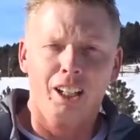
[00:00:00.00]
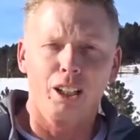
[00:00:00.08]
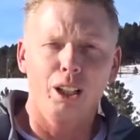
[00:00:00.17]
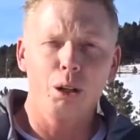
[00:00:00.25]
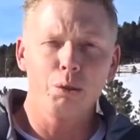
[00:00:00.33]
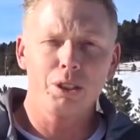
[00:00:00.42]

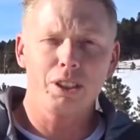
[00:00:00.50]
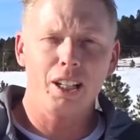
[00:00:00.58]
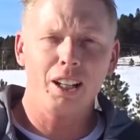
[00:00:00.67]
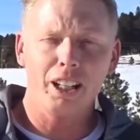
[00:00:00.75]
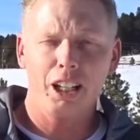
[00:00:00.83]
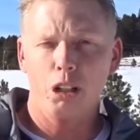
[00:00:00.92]
closed
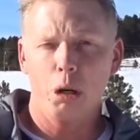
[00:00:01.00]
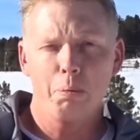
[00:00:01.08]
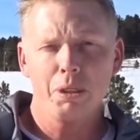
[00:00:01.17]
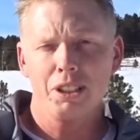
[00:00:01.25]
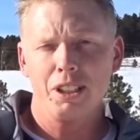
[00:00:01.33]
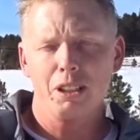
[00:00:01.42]
cell and an
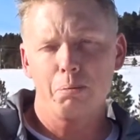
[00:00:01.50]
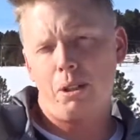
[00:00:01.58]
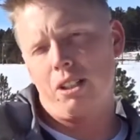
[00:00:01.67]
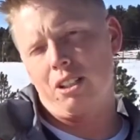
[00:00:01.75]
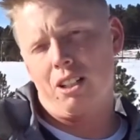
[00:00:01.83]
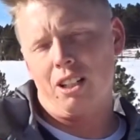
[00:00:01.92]
open cell,
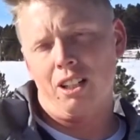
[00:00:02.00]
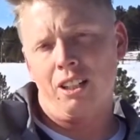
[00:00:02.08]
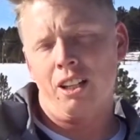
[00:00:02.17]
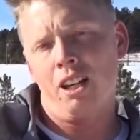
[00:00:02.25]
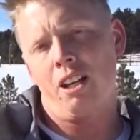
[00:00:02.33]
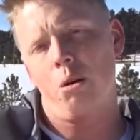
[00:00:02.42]
depending on
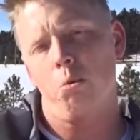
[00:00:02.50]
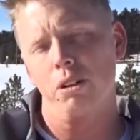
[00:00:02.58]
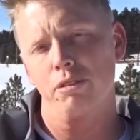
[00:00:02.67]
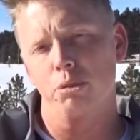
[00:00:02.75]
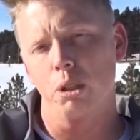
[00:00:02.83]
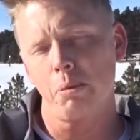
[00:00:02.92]
what
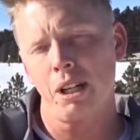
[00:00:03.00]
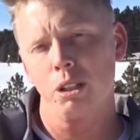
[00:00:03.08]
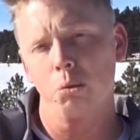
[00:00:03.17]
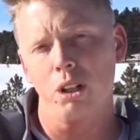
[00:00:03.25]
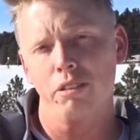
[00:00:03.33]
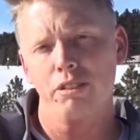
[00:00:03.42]
format
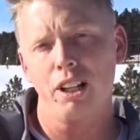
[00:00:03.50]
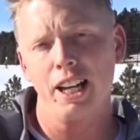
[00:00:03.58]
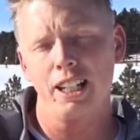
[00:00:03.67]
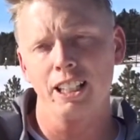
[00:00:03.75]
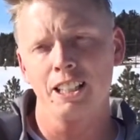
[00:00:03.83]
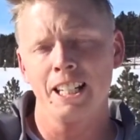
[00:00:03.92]
you want to fly
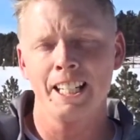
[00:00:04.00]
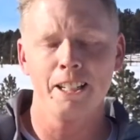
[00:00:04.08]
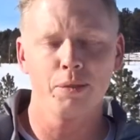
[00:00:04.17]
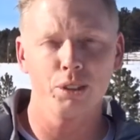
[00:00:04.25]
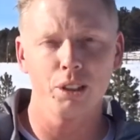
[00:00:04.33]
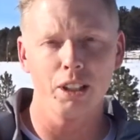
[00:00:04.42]
it in.
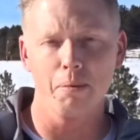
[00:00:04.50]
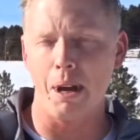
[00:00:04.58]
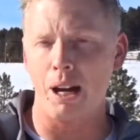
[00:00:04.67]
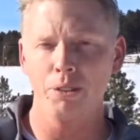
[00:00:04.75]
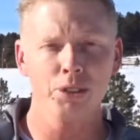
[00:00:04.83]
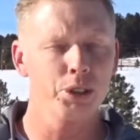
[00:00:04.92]
If you're in the
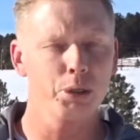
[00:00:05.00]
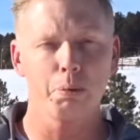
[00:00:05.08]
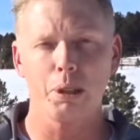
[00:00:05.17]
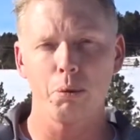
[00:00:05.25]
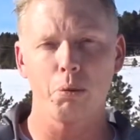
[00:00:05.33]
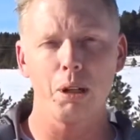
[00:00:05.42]
mountains, you
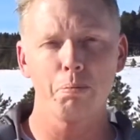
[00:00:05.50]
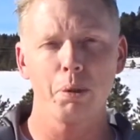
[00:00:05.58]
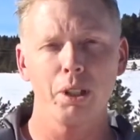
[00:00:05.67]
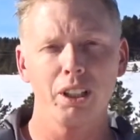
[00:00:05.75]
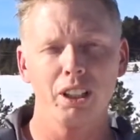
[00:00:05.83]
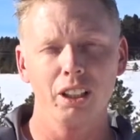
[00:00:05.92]
probably want to
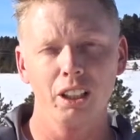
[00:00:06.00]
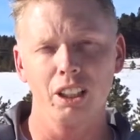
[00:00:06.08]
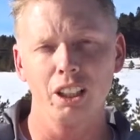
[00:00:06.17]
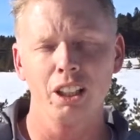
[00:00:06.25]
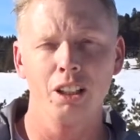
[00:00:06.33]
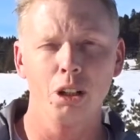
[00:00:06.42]
put it in
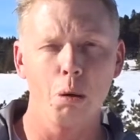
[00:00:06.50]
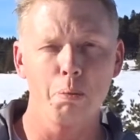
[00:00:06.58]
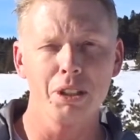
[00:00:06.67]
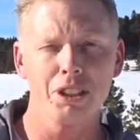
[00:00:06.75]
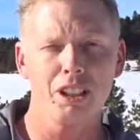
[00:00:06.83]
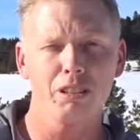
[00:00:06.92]
the
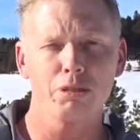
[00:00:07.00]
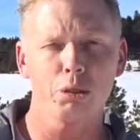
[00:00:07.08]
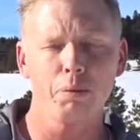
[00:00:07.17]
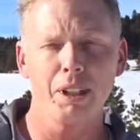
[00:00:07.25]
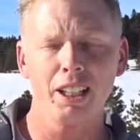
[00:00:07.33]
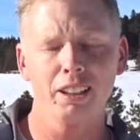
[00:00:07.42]
open cell
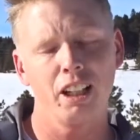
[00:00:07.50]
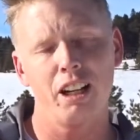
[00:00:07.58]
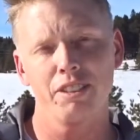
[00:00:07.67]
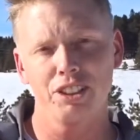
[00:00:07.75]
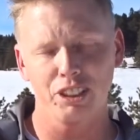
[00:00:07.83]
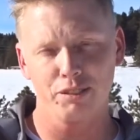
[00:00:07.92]
format, and
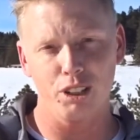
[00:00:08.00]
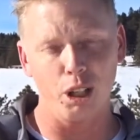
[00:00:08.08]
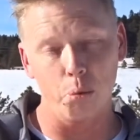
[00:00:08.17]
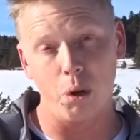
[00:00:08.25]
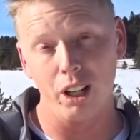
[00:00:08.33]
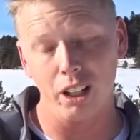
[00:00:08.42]
obviously if you're on
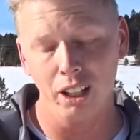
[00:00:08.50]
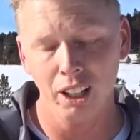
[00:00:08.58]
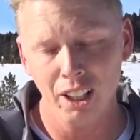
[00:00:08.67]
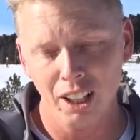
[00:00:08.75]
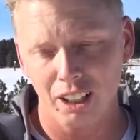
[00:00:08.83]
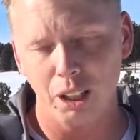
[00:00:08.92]
water,
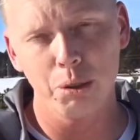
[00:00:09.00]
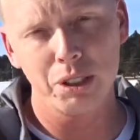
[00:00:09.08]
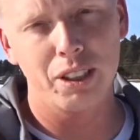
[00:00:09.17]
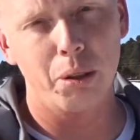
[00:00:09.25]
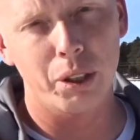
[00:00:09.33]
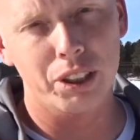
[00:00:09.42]
closed
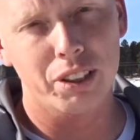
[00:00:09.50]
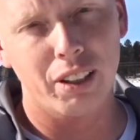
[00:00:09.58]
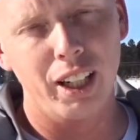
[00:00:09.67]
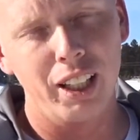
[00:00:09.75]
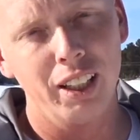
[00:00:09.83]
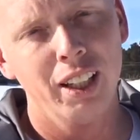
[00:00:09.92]
cell works
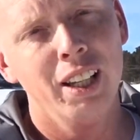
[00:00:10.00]
great.